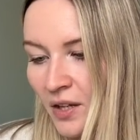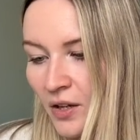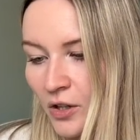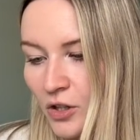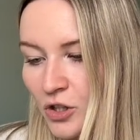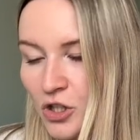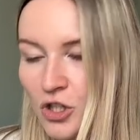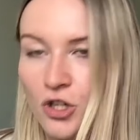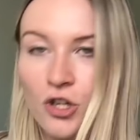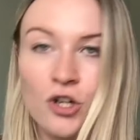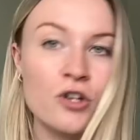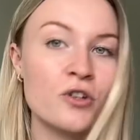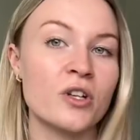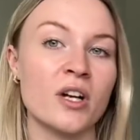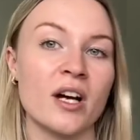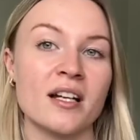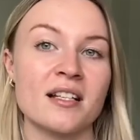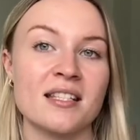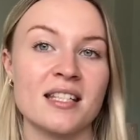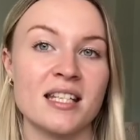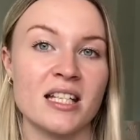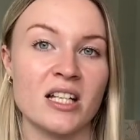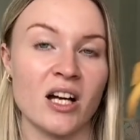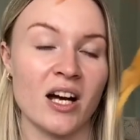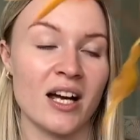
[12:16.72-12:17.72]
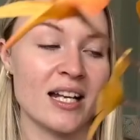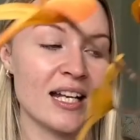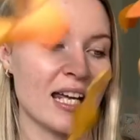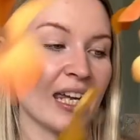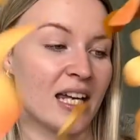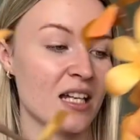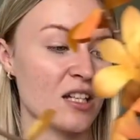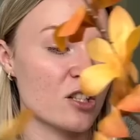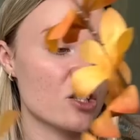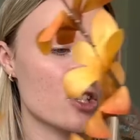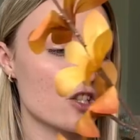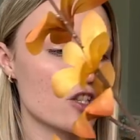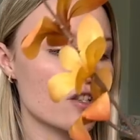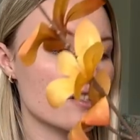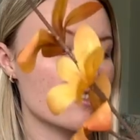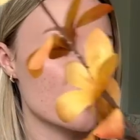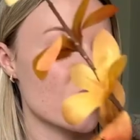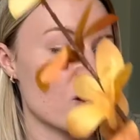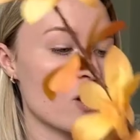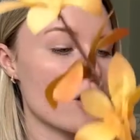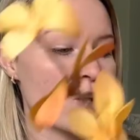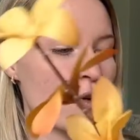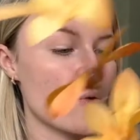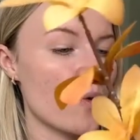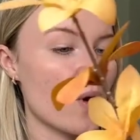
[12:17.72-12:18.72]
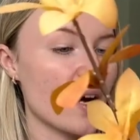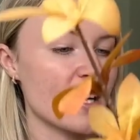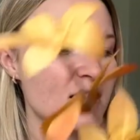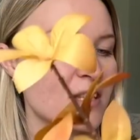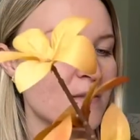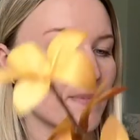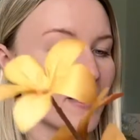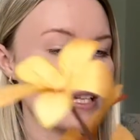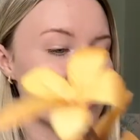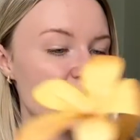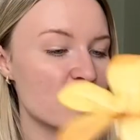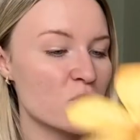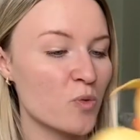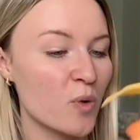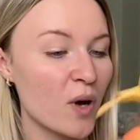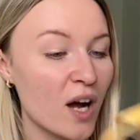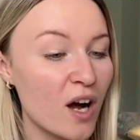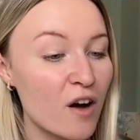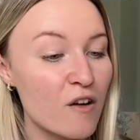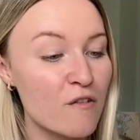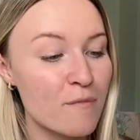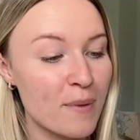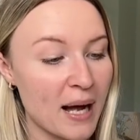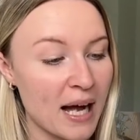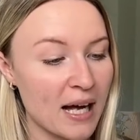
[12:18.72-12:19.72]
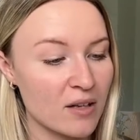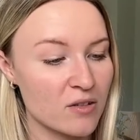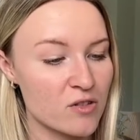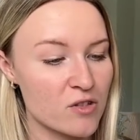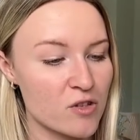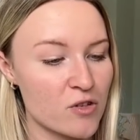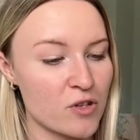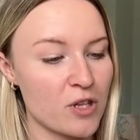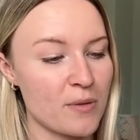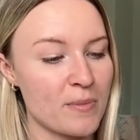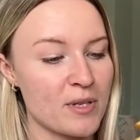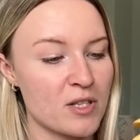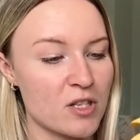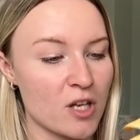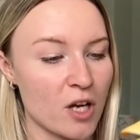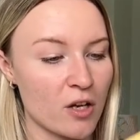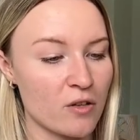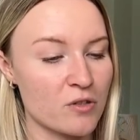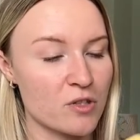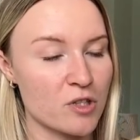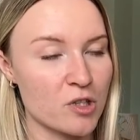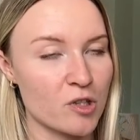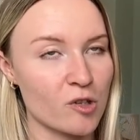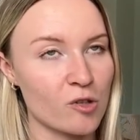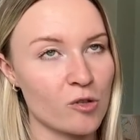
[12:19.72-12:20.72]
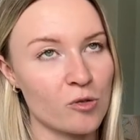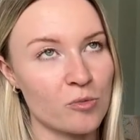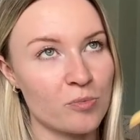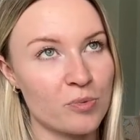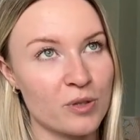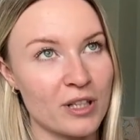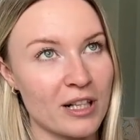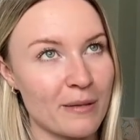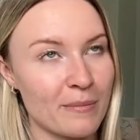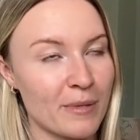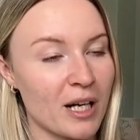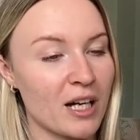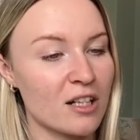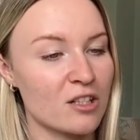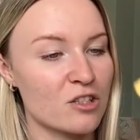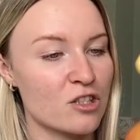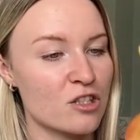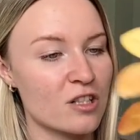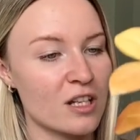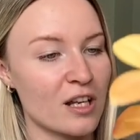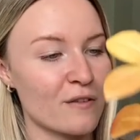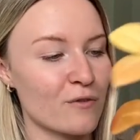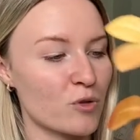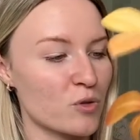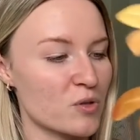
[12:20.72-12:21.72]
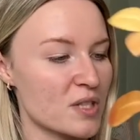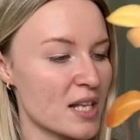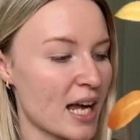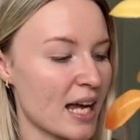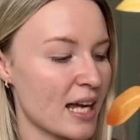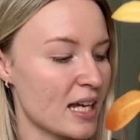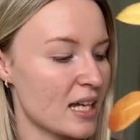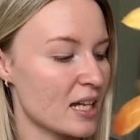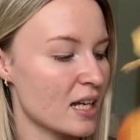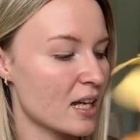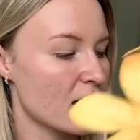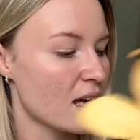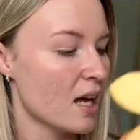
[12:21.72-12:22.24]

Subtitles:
£2.99 each, so I spent £12 on them in total, pretty much, give or take.